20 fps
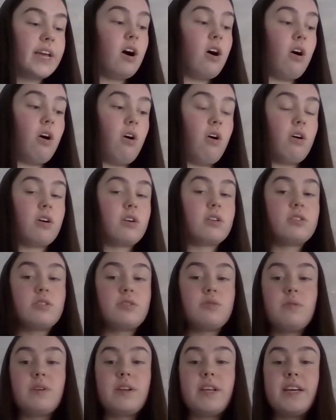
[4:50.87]
hard,
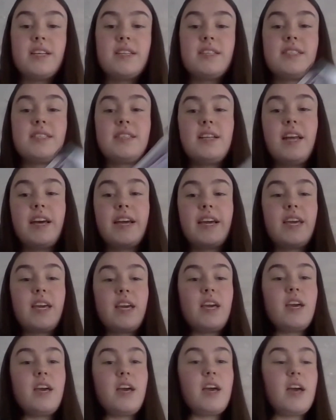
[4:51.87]
so it is. Like,
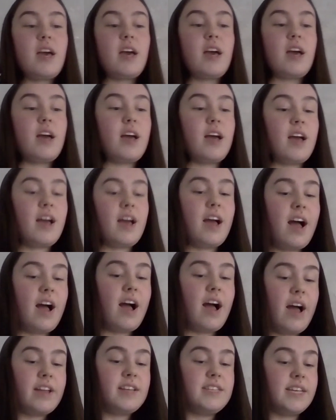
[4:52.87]

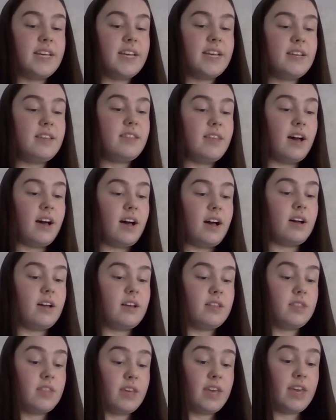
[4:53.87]
I did
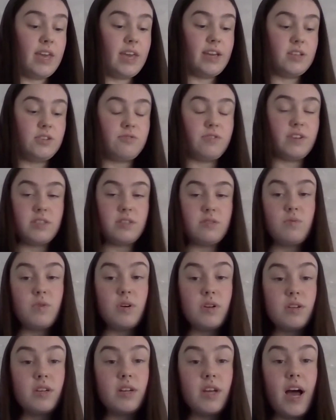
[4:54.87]
the He Is Risen
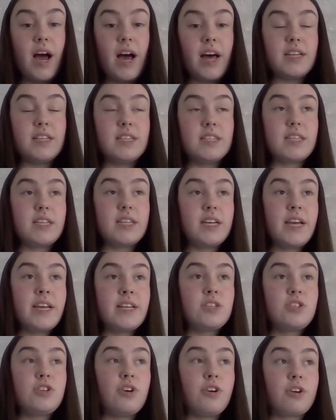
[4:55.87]
one, and
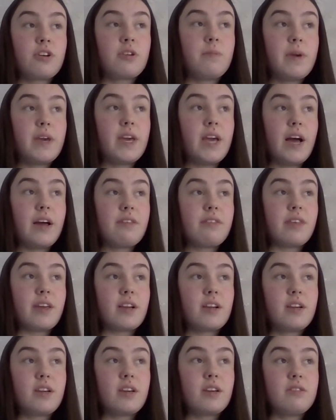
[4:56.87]
it took me, I
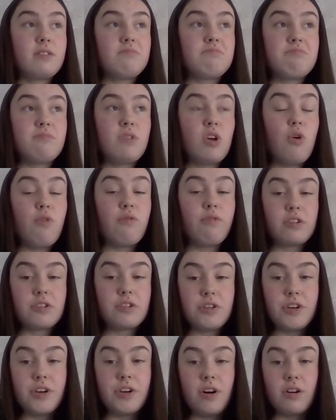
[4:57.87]
think, over
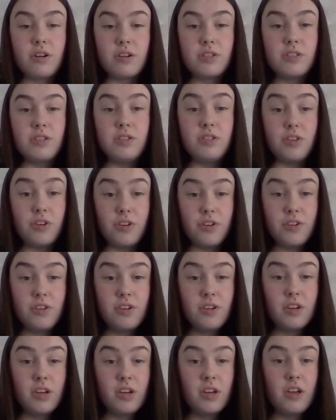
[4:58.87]
2 hours to
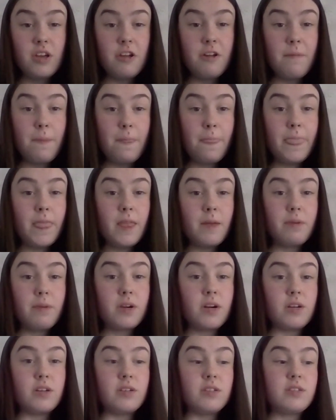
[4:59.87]
do.
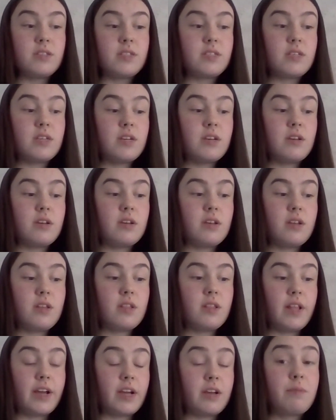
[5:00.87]
because
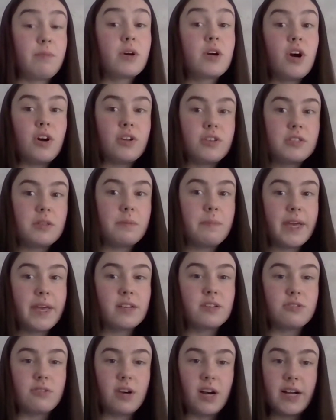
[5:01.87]
because the
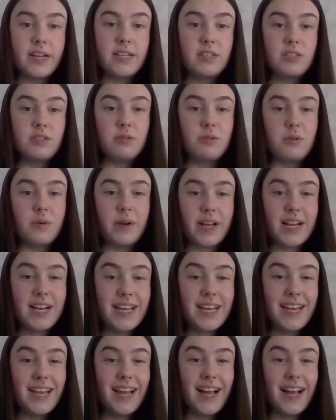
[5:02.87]
paint dries so quickly,